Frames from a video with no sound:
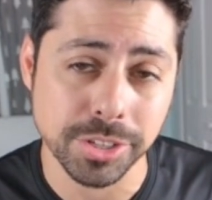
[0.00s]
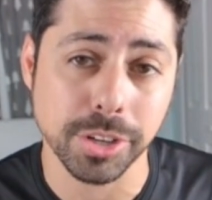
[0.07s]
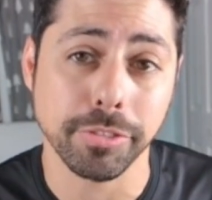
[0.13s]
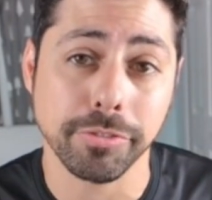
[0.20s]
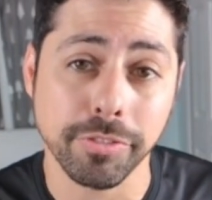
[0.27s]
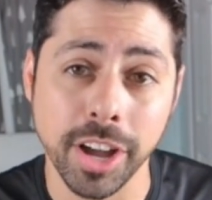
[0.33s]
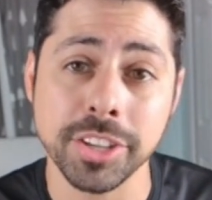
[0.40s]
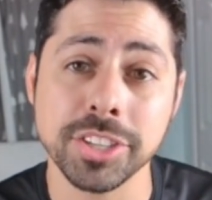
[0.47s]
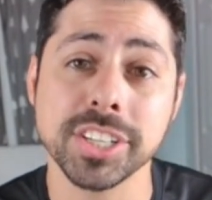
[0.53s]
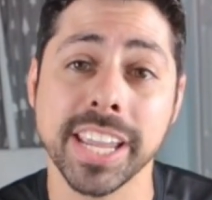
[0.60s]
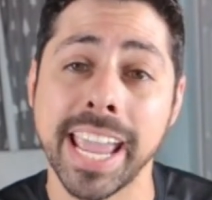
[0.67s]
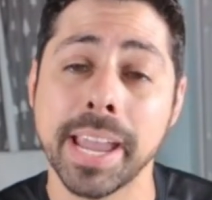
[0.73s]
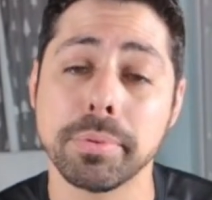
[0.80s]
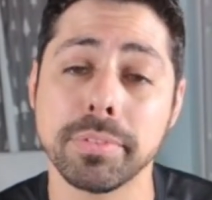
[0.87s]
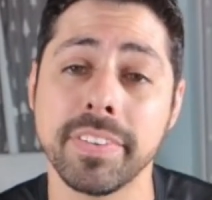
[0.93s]
So funds
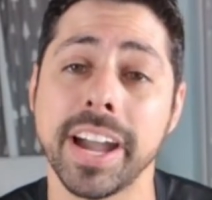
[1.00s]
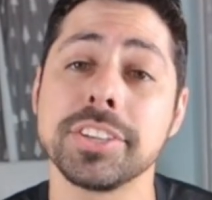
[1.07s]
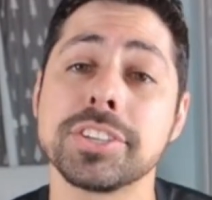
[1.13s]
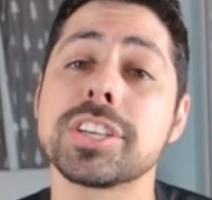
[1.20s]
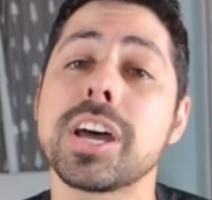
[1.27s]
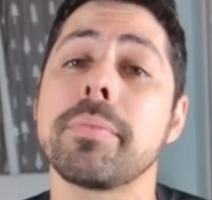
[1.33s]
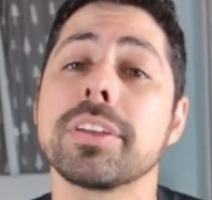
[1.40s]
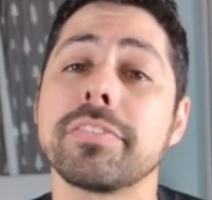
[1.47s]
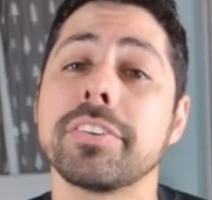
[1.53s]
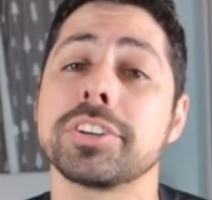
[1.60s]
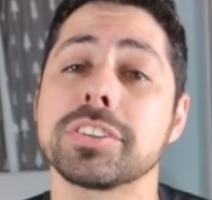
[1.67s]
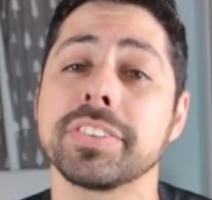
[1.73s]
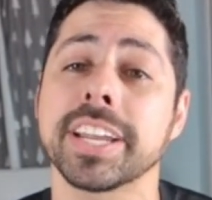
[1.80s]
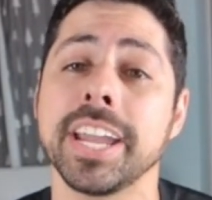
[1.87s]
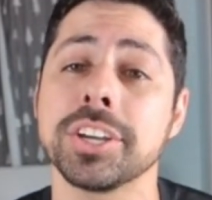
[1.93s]
can provide some
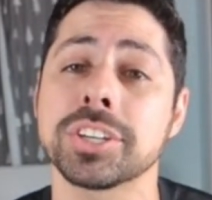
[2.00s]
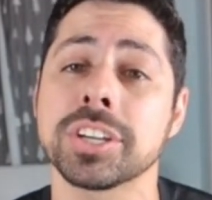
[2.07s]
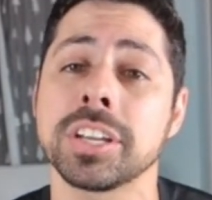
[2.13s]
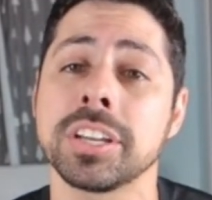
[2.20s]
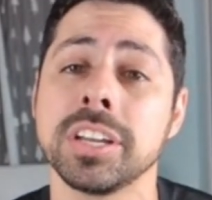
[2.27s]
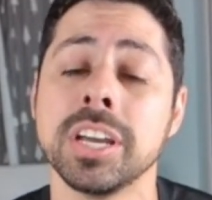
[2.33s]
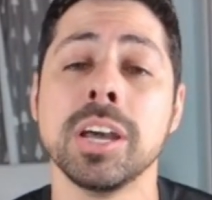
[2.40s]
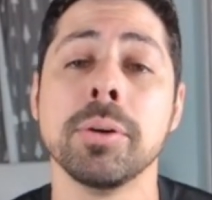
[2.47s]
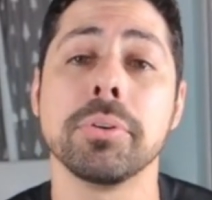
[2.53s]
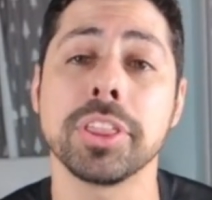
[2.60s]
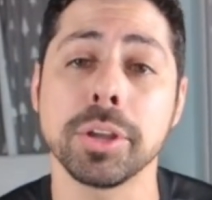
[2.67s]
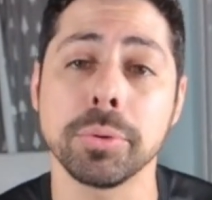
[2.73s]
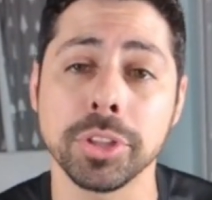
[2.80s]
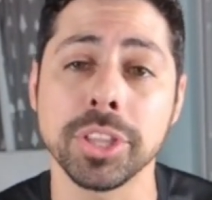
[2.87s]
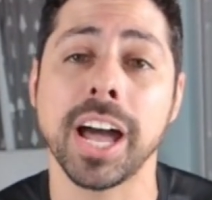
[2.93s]
diversification, but
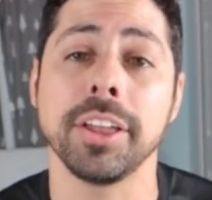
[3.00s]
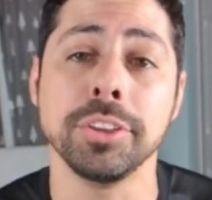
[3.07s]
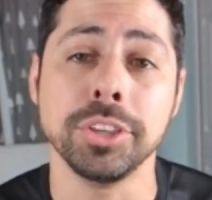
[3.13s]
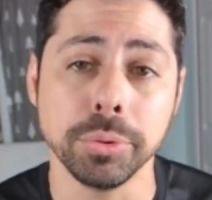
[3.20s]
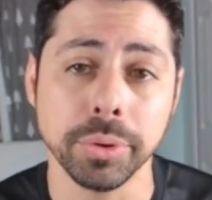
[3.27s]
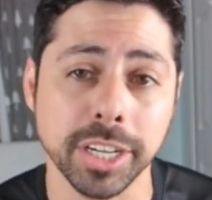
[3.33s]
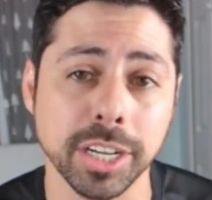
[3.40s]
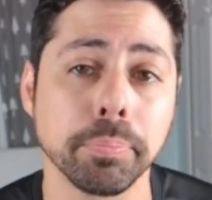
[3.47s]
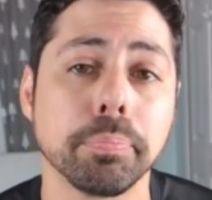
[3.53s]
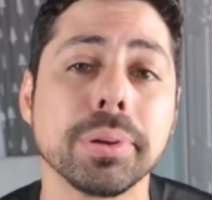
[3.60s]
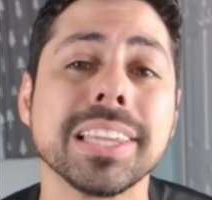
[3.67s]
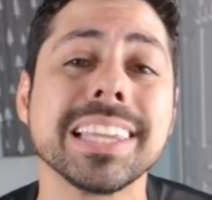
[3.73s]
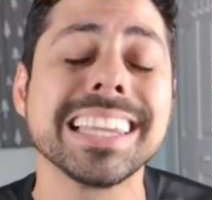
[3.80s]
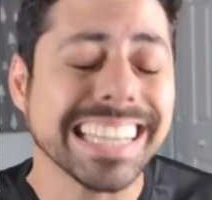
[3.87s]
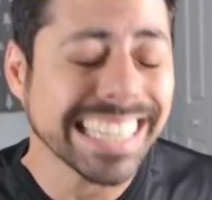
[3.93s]
they will not do it
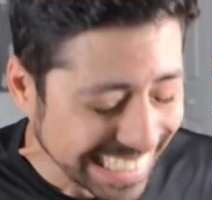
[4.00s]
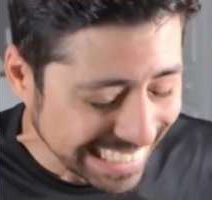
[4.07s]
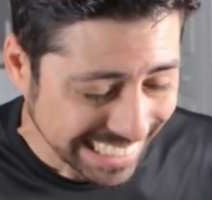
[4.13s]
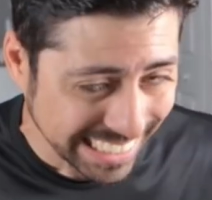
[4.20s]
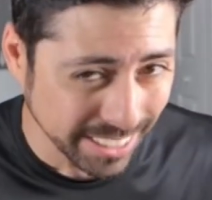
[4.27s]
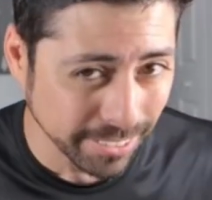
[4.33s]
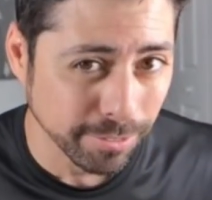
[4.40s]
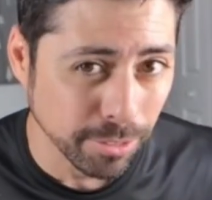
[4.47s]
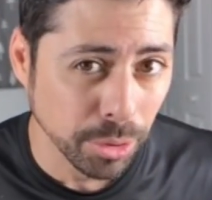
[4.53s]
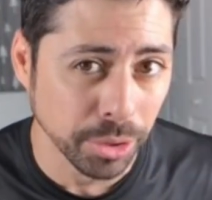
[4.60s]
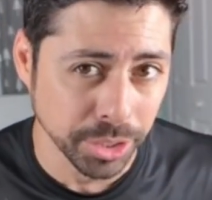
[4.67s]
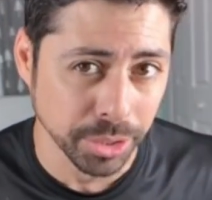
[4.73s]
completely for you.